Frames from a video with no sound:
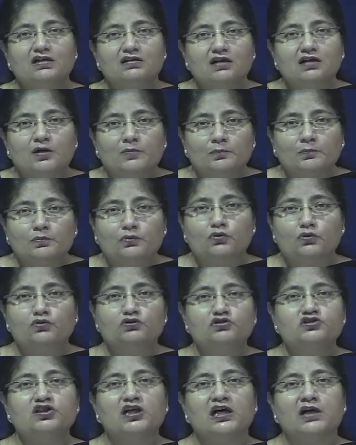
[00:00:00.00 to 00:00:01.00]

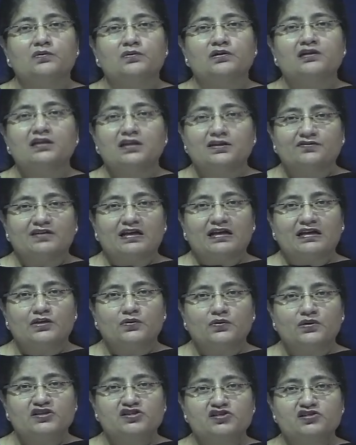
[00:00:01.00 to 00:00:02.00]
approach our
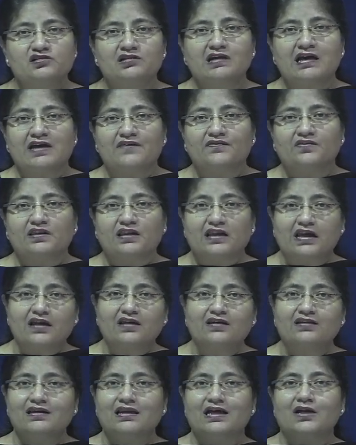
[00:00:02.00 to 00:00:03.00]
evaluation, and
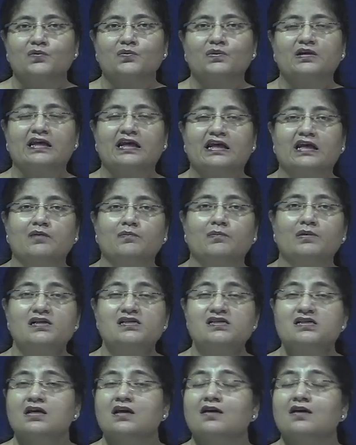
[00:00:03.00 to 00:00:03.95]
then that will help us